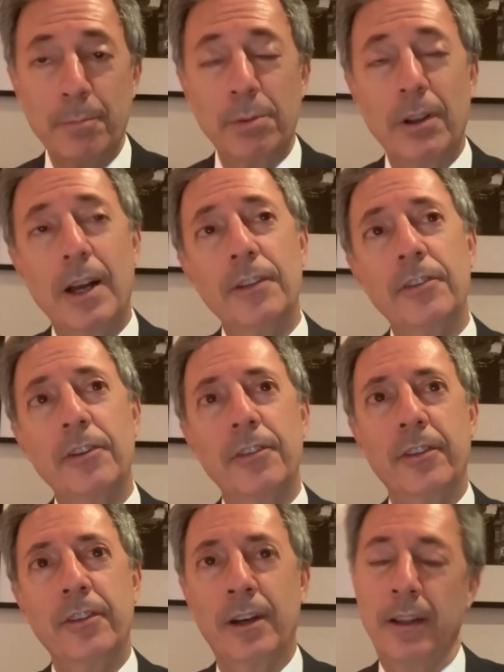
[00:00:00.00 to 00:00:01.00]
implies
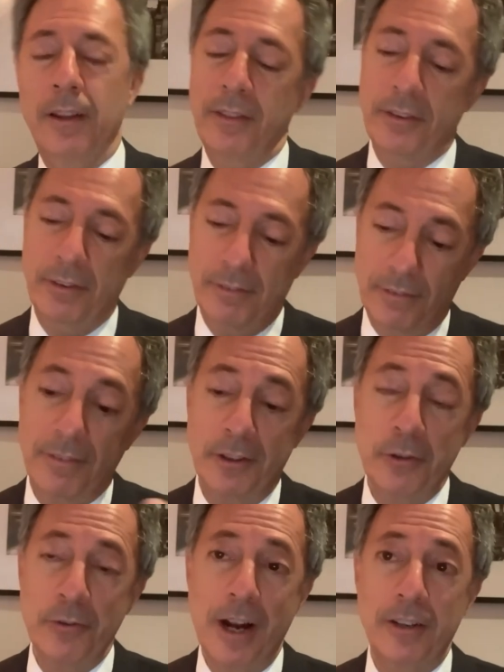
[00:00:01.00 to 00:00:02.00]
that the
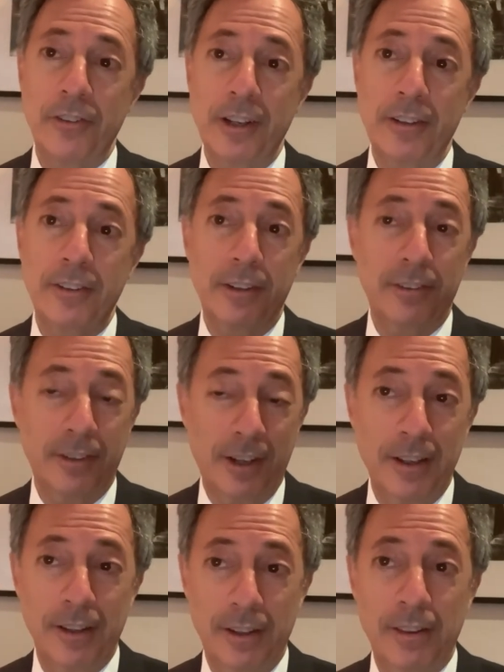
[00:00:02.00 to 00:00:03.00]
United States has
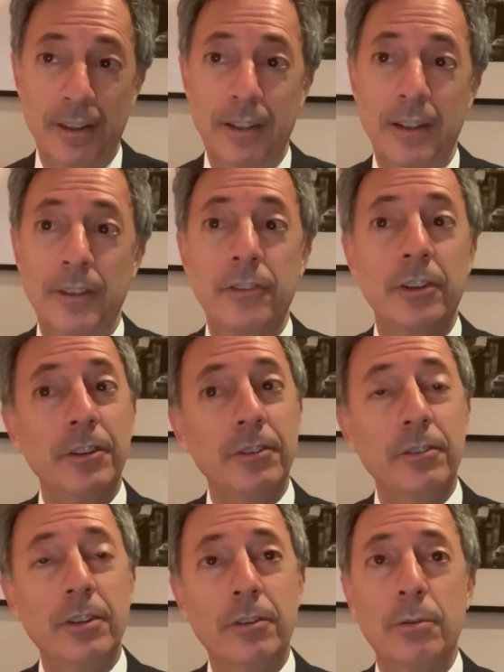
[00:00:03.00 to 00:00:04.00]
to, I think,
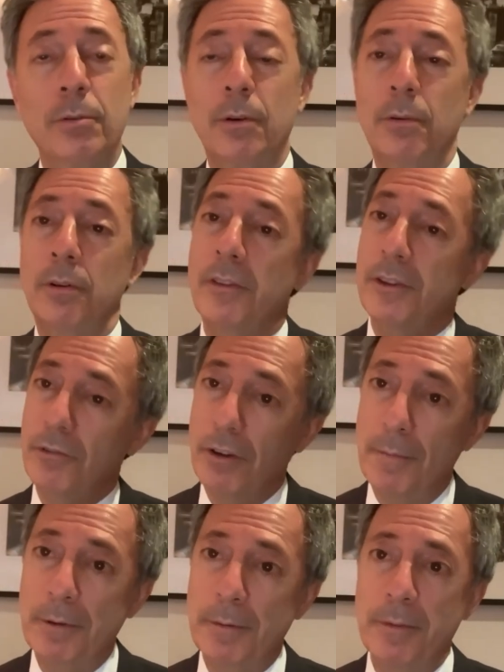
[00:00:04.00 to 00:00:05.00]
continue to do what the
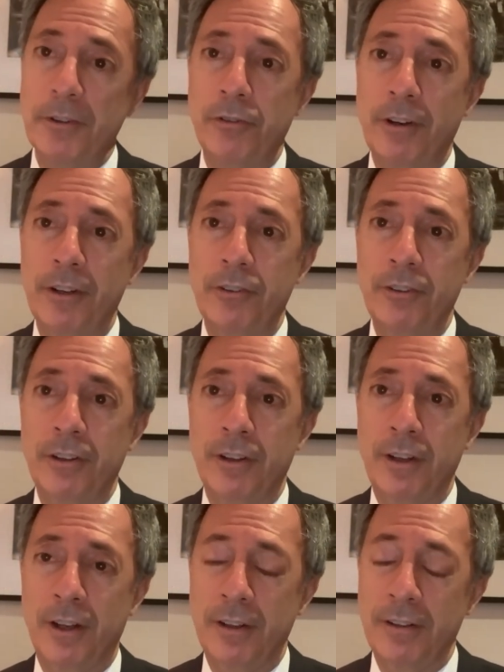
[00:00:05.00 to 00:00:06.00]
Trump
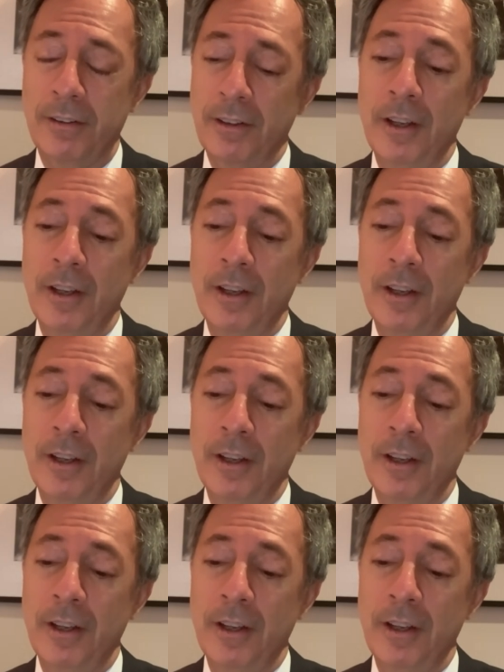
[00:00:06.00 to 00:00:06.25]
administration did,